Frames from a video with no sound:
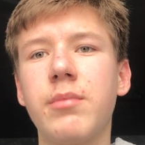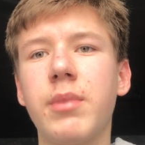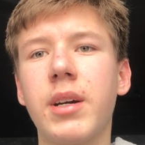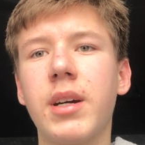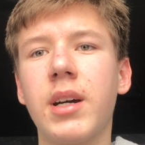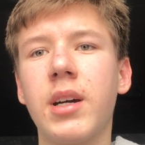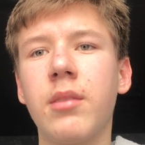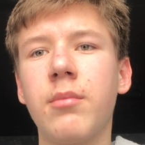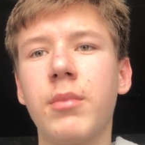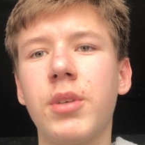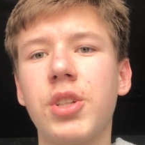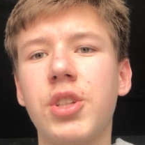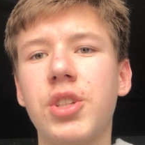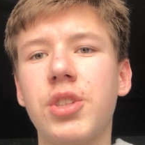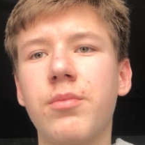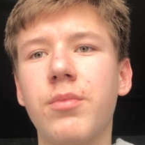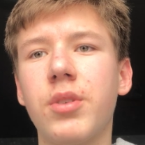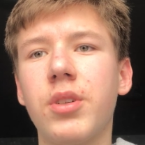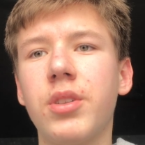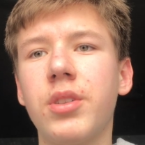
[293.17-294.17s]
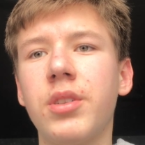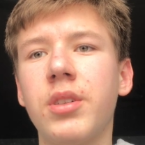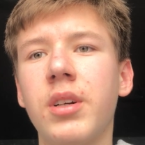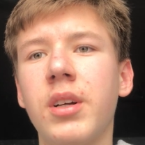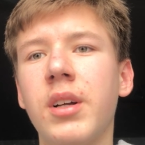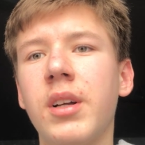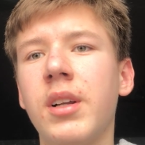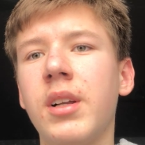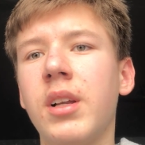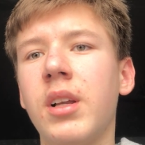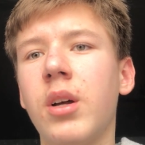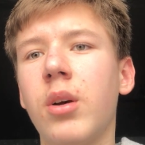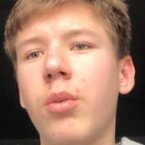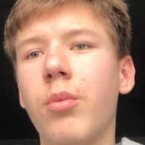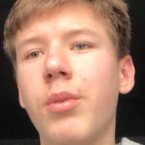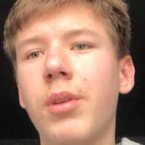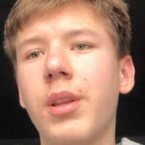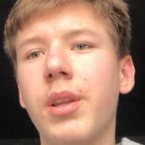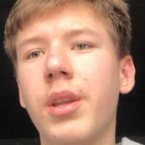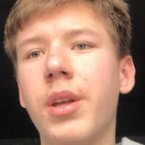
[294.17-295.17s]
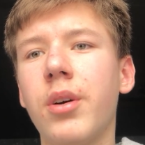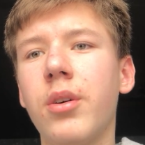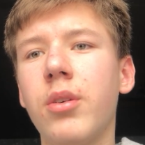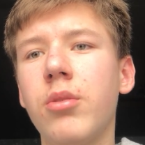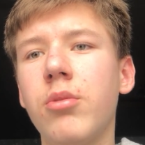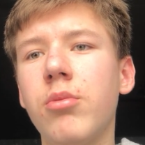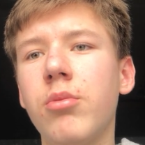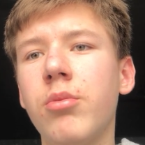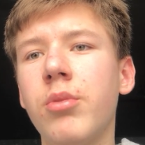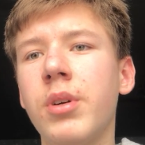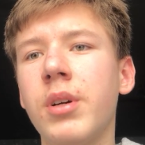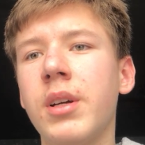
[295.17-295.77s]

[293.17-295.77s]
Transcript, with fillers: became much more will now